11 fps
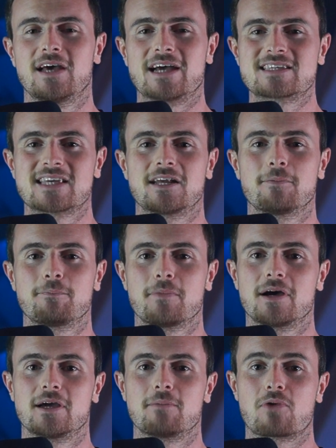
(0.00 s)
I set up
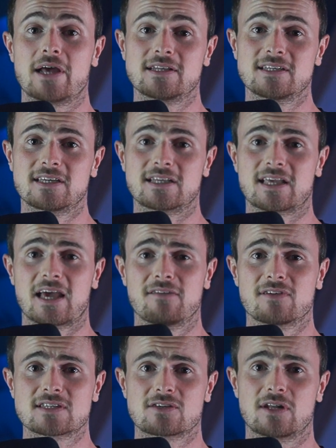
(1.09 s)
my branding in
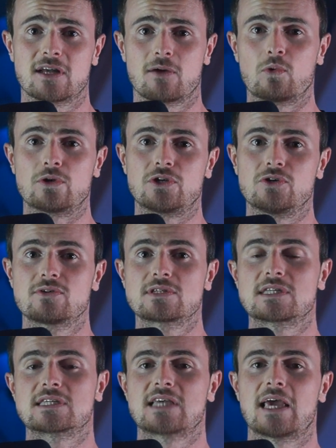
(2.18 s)
Canva so that I would use
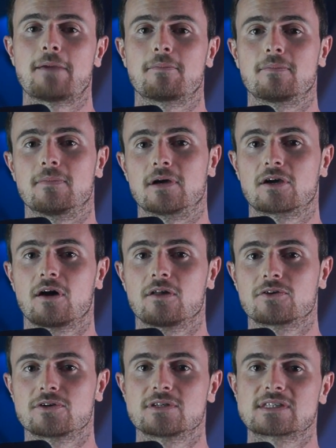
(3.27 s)
the same
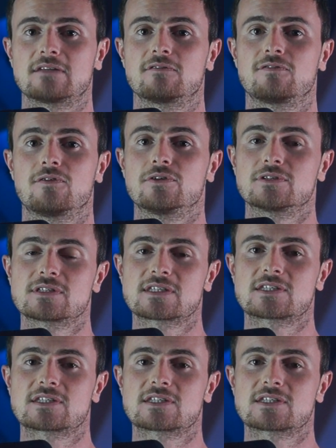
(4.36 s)
colors and fonts